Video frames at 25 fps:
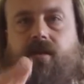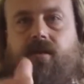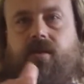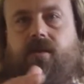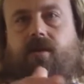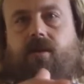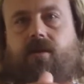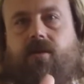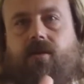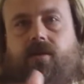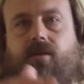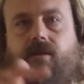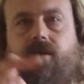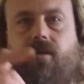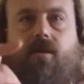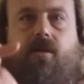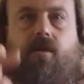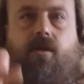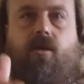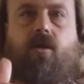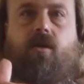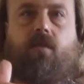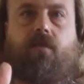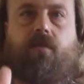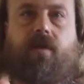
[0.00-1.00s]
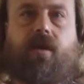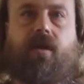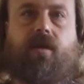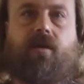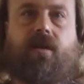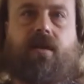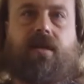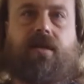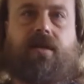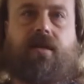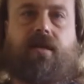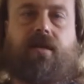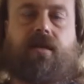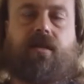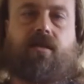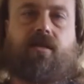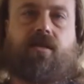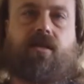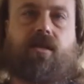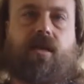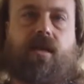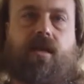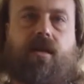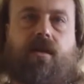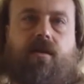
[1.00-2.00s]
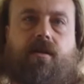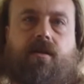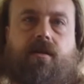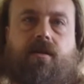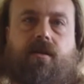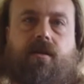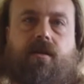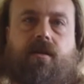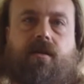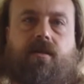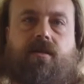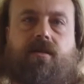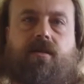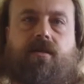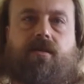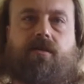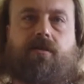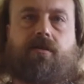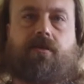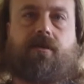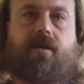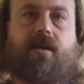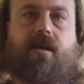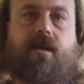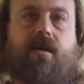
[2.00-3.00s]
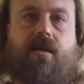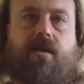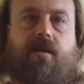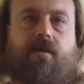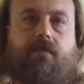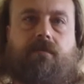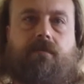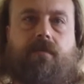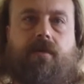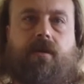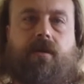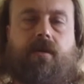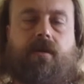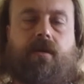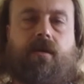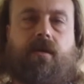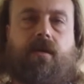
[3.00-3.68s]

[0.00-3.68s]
So, hope you like and share and subscribe.